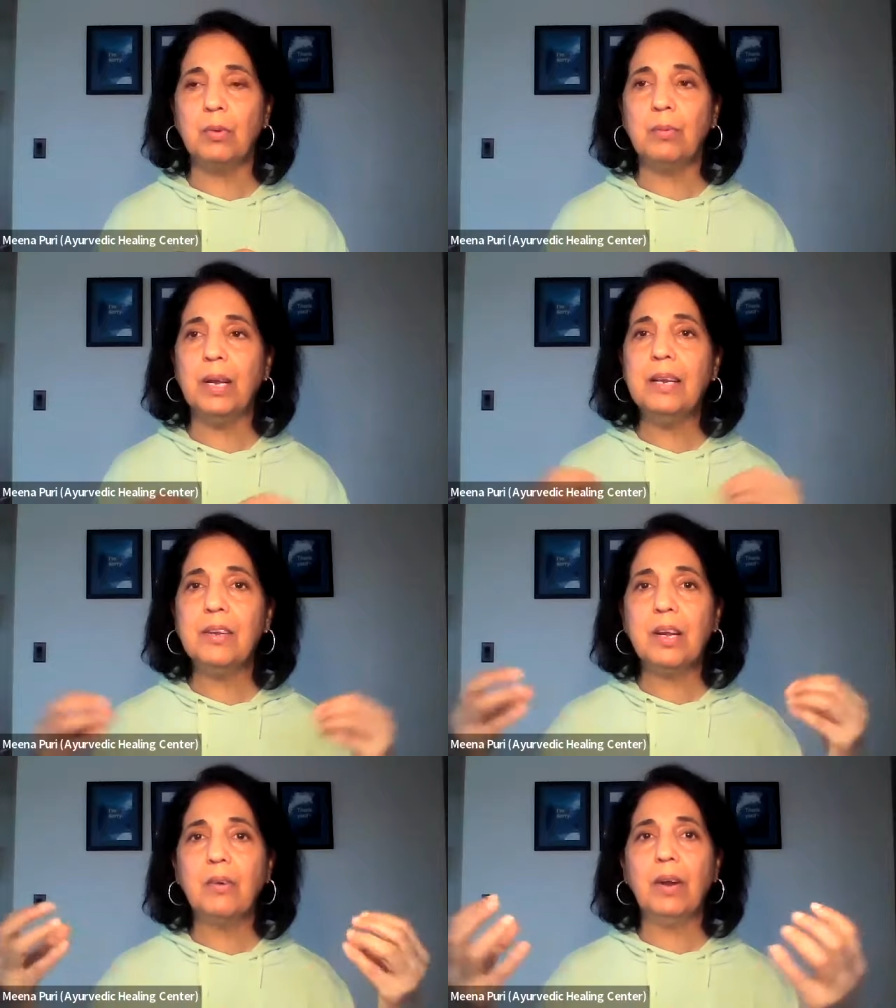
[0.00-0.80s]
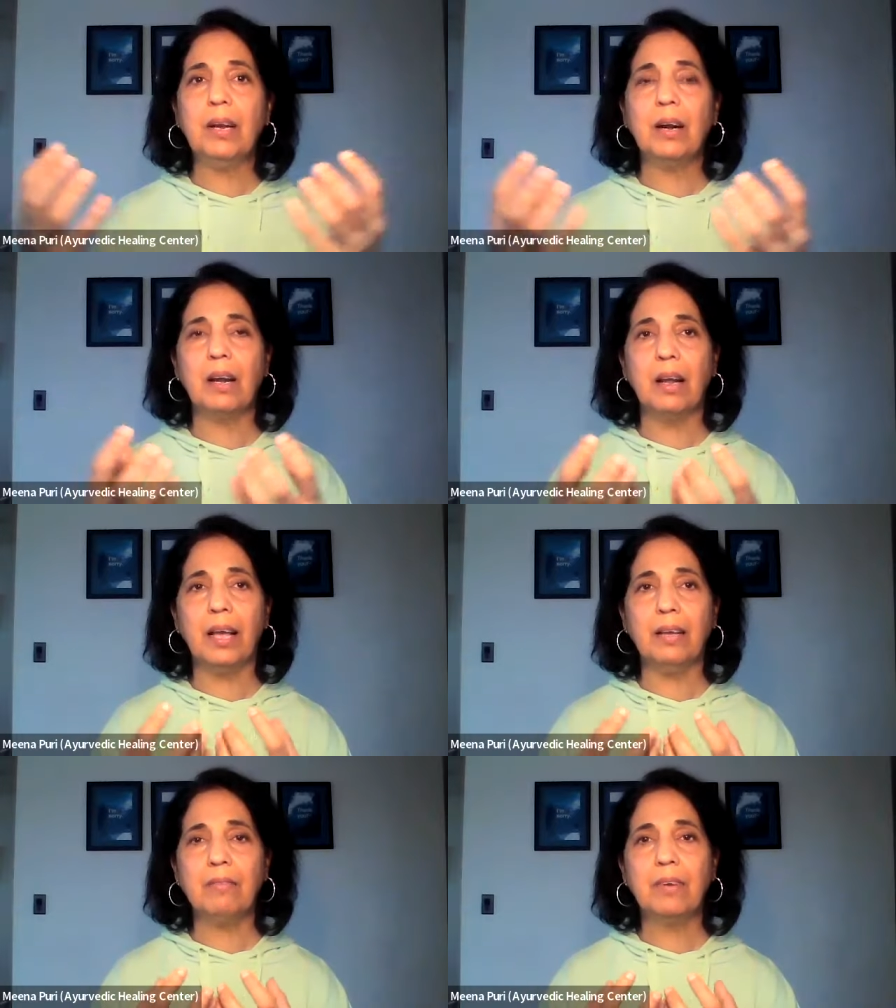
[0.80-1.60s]
through, integrate our
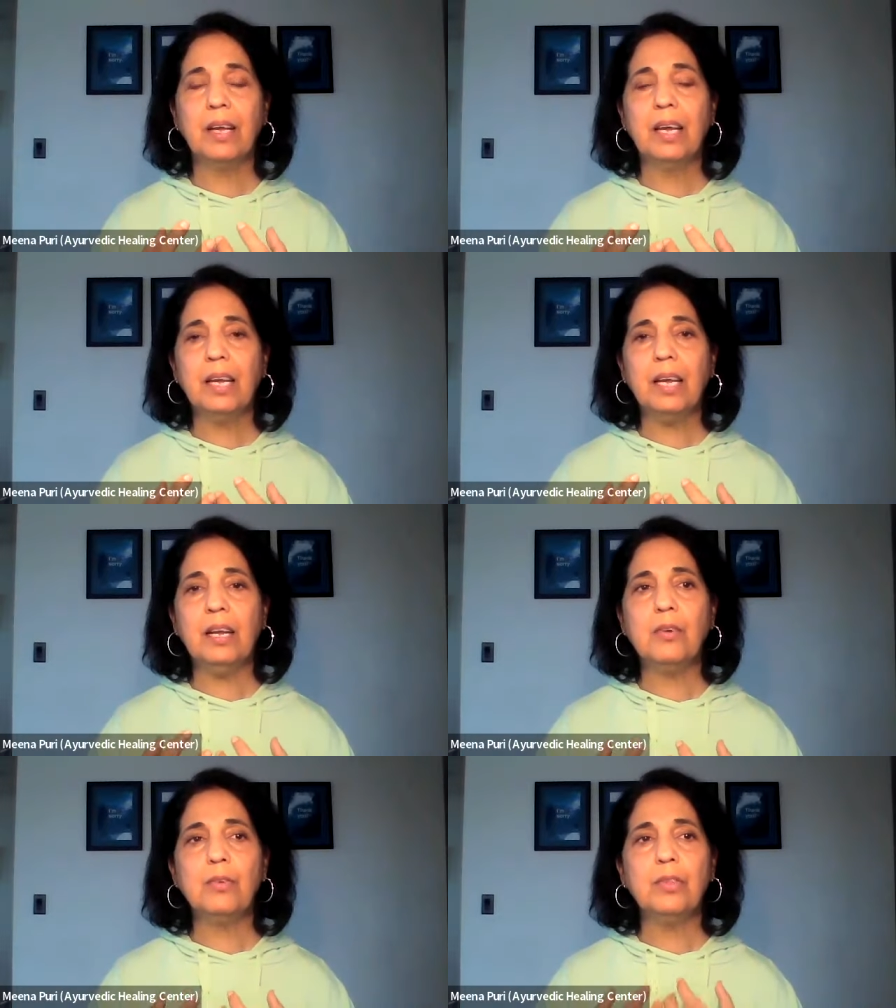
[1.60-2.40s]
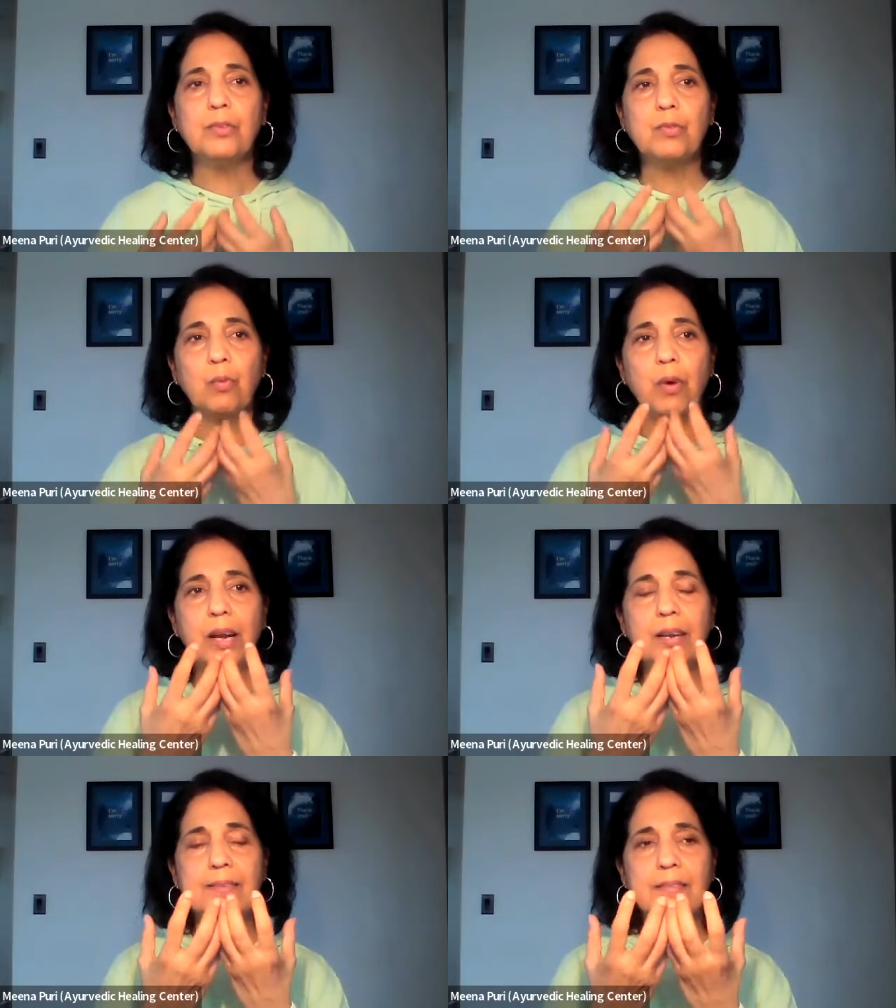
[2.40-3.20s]
life into this
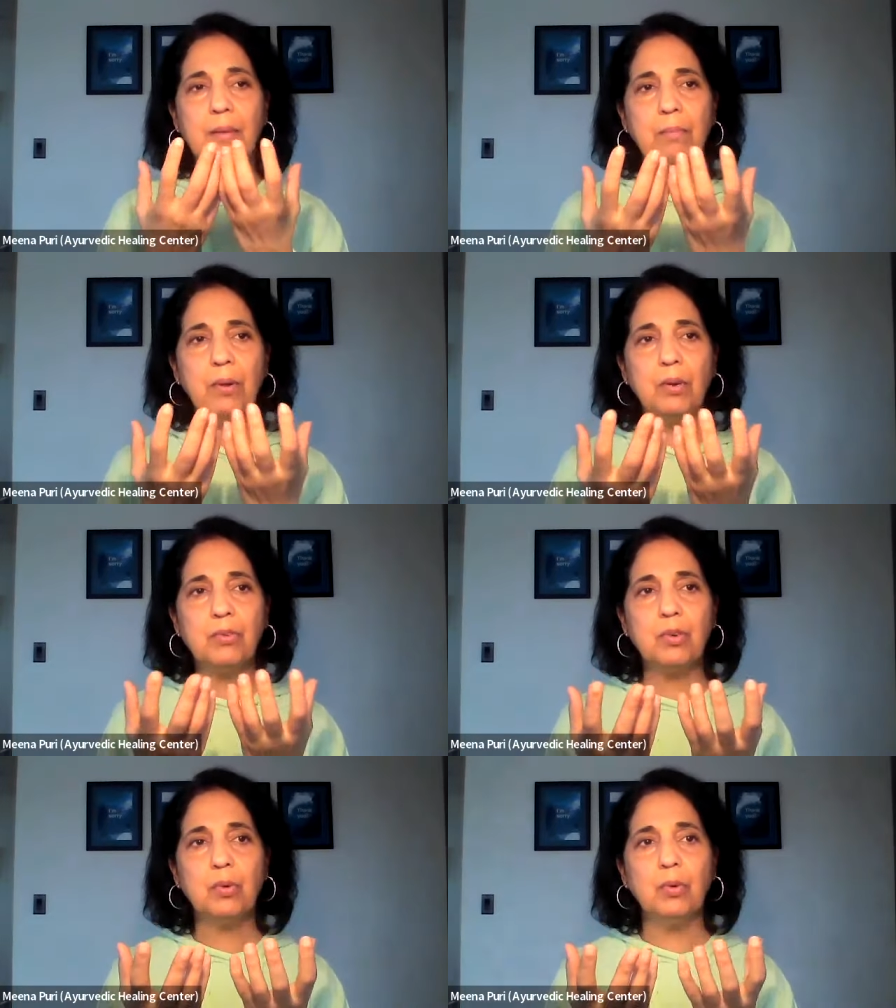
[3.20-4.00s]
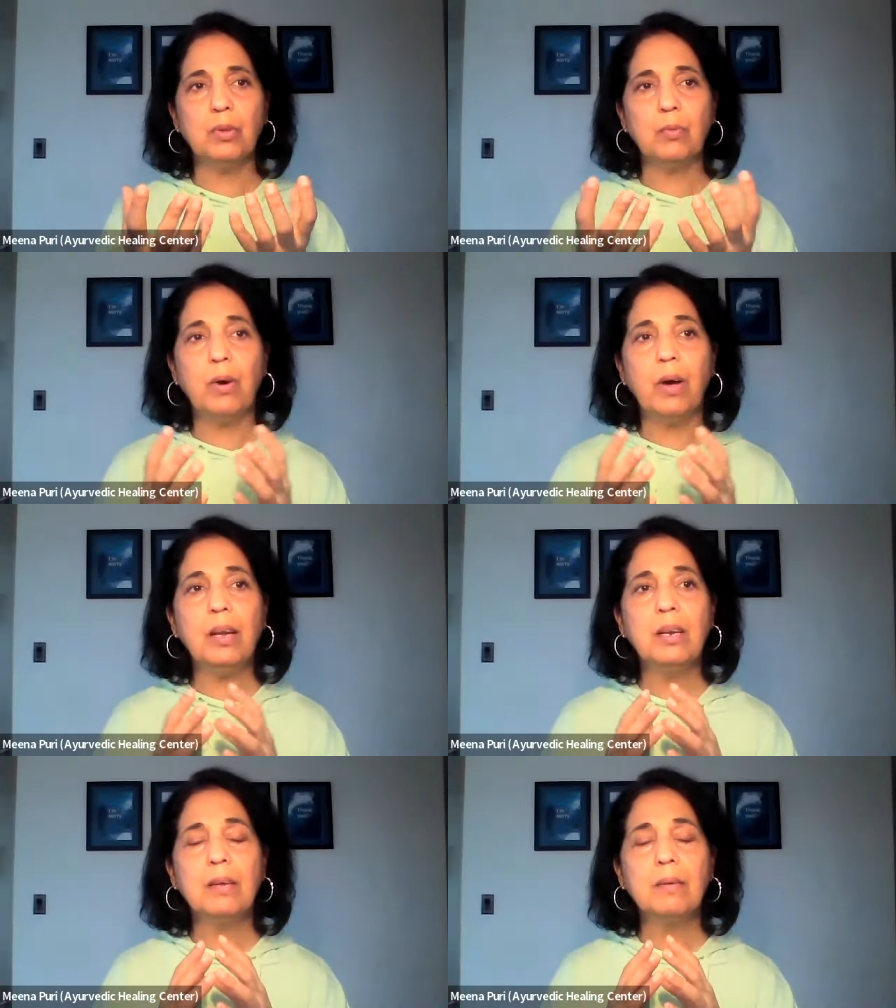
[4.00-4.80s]
one simple truth,
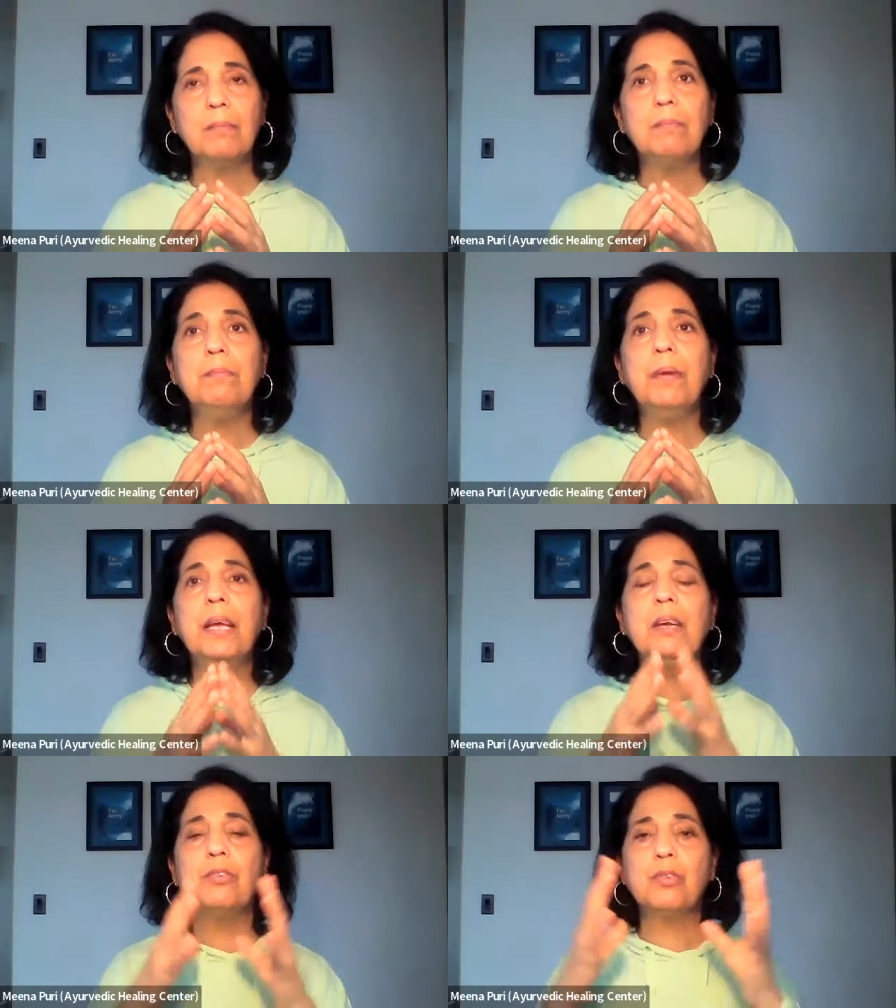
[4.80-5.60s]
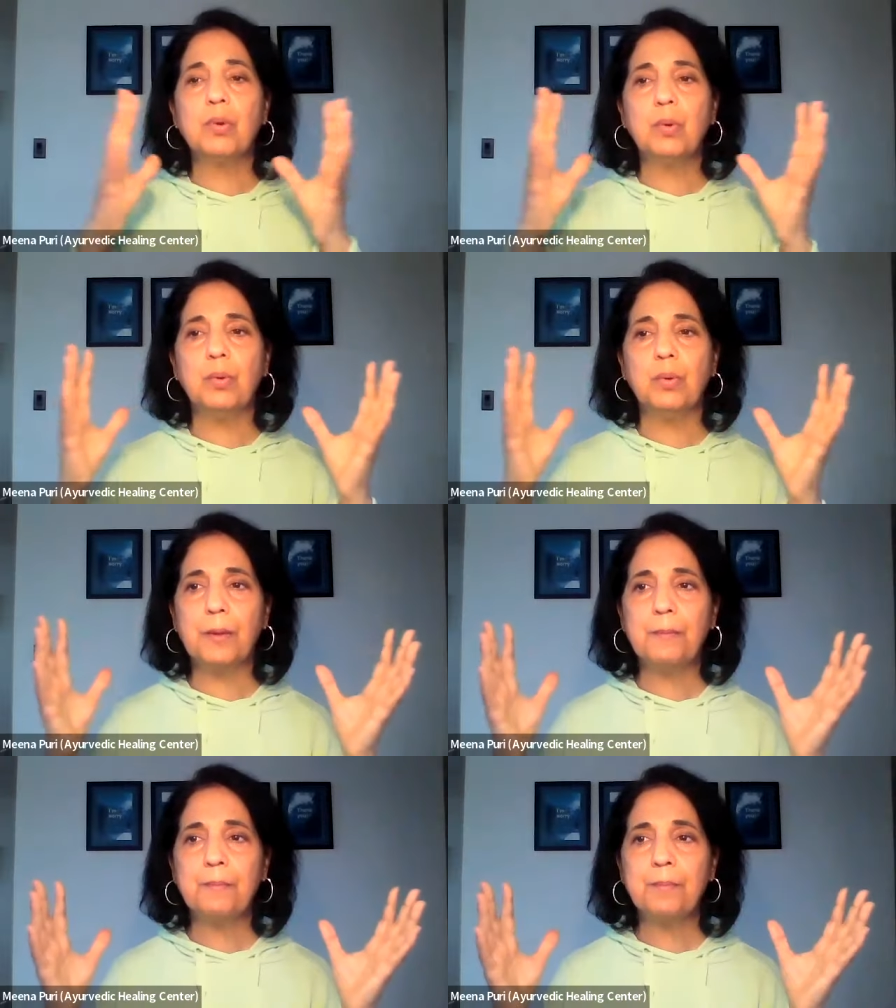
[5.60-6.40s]
one big
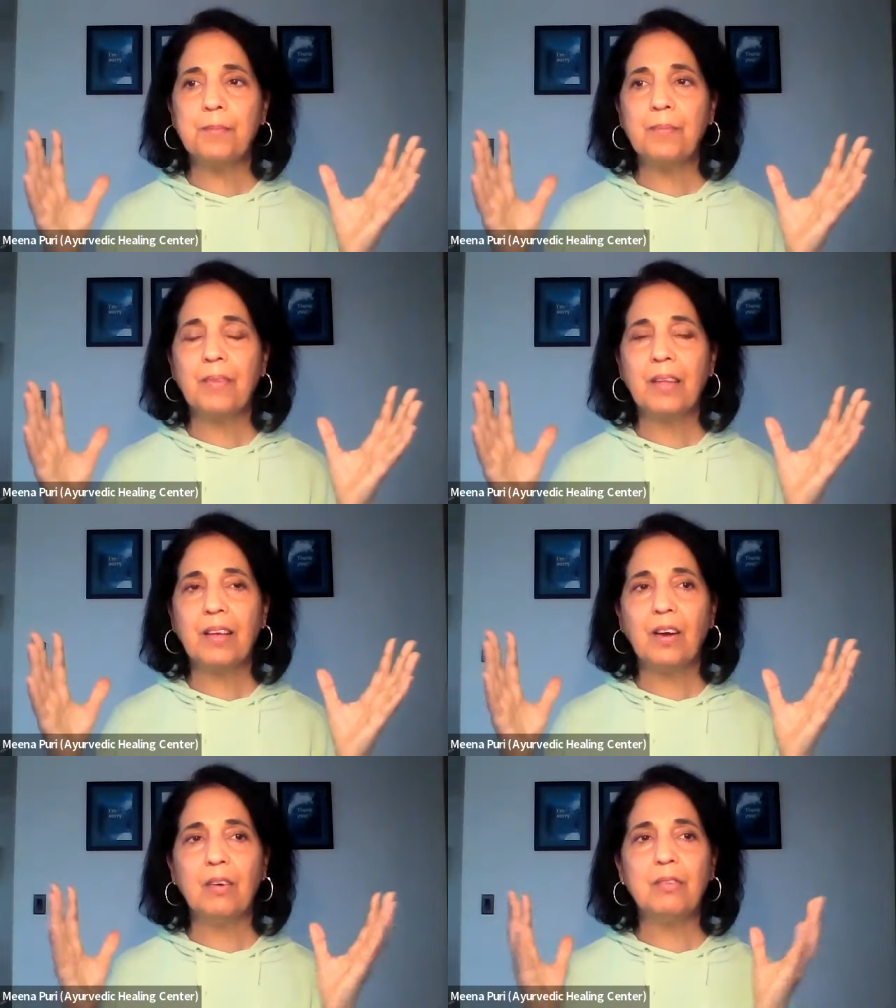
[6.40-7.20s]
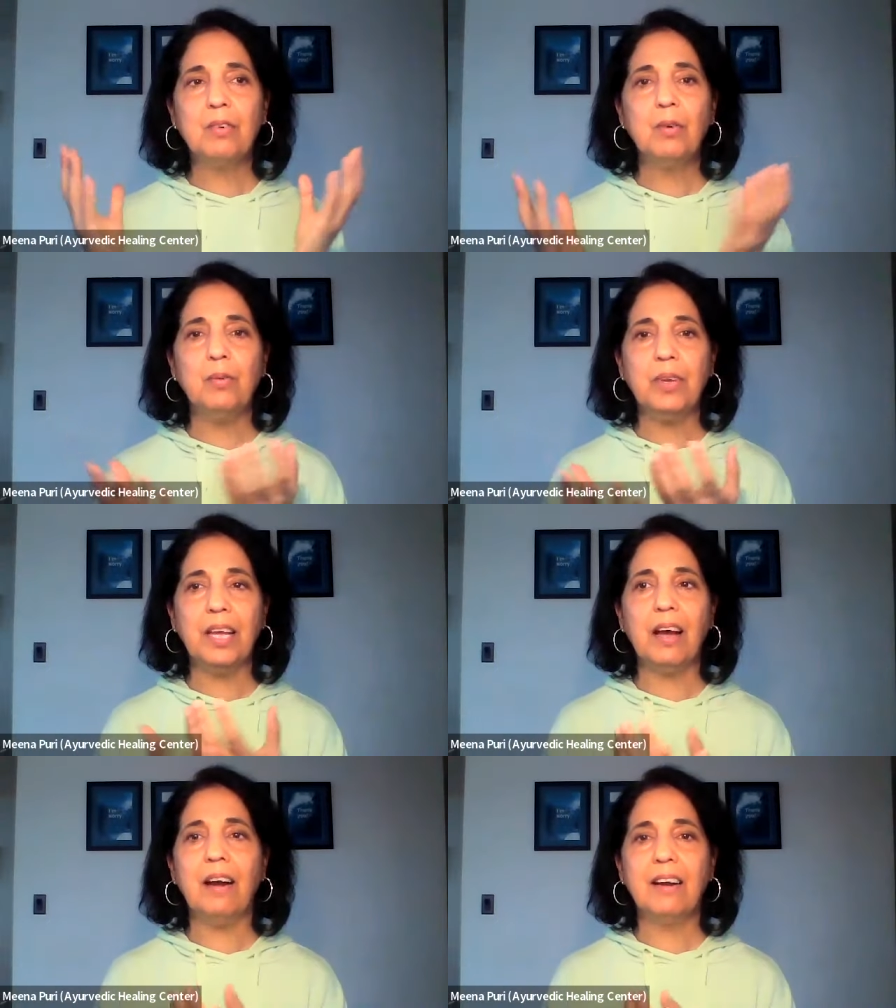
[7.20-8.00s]
truth of who
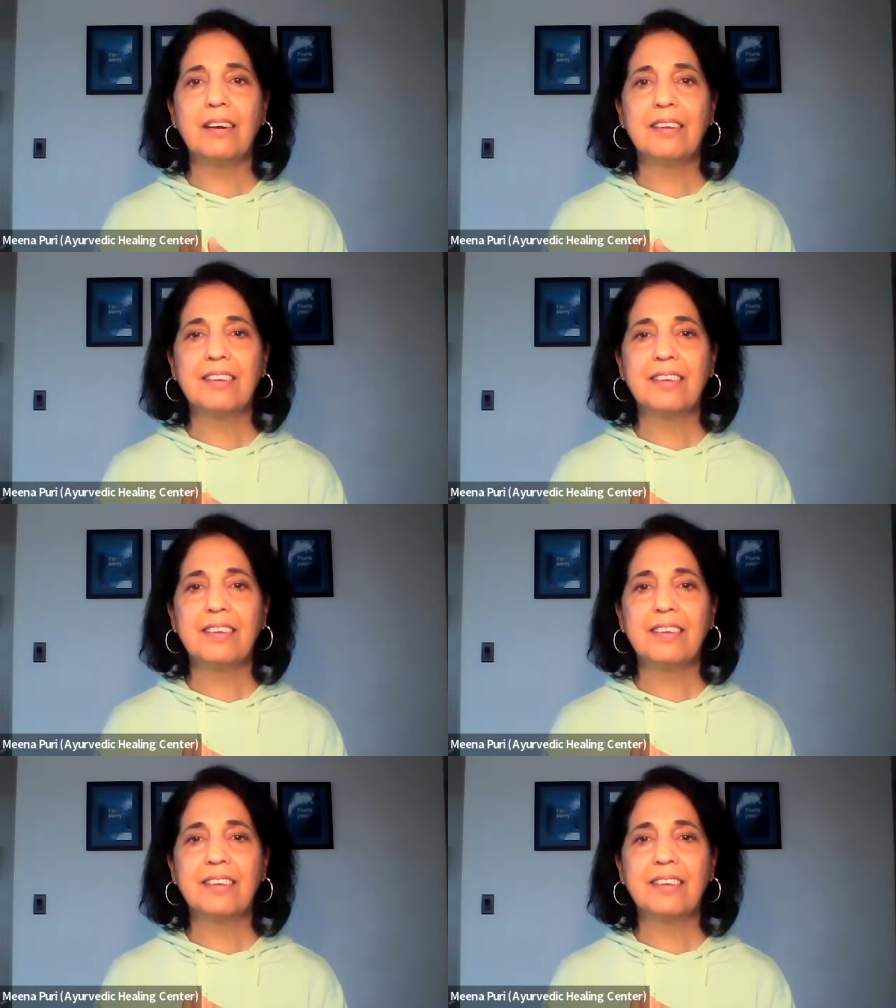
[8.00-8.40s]
we are.